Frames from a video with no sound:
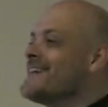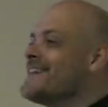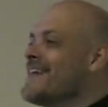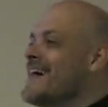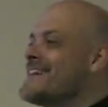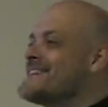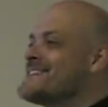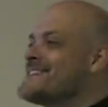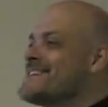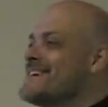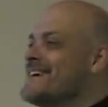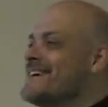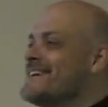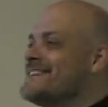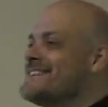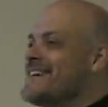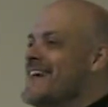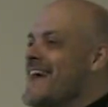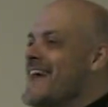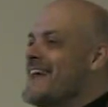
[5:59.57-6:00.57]
Let's
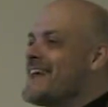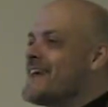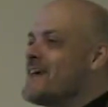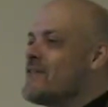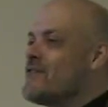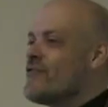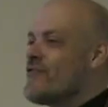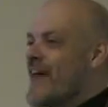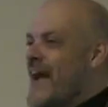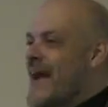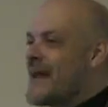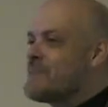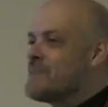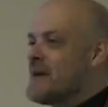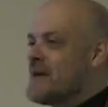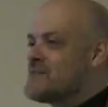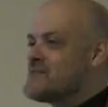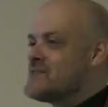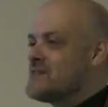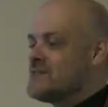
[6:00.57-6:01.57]
take that
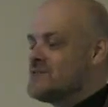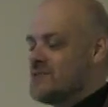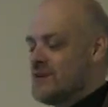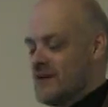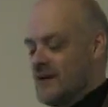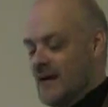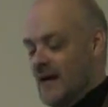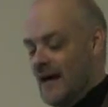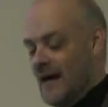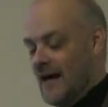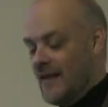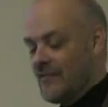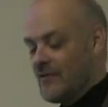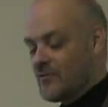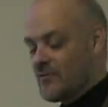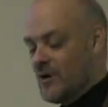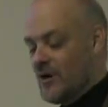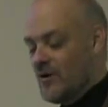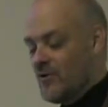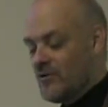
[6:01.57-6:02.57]
message on
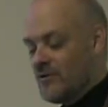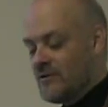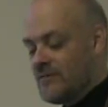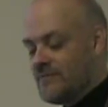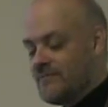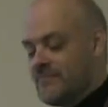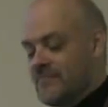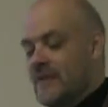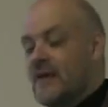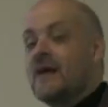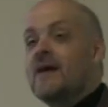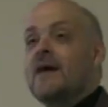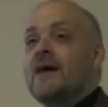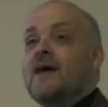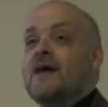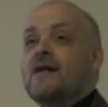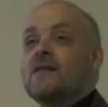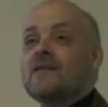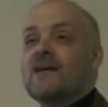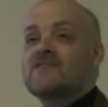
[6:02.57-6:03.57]
the road.
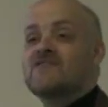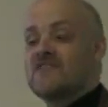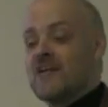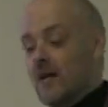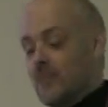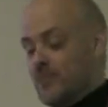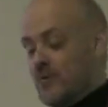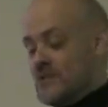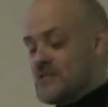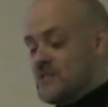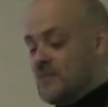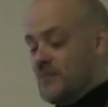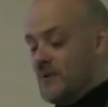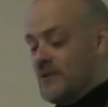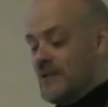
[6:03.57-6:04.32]
Let's tell principal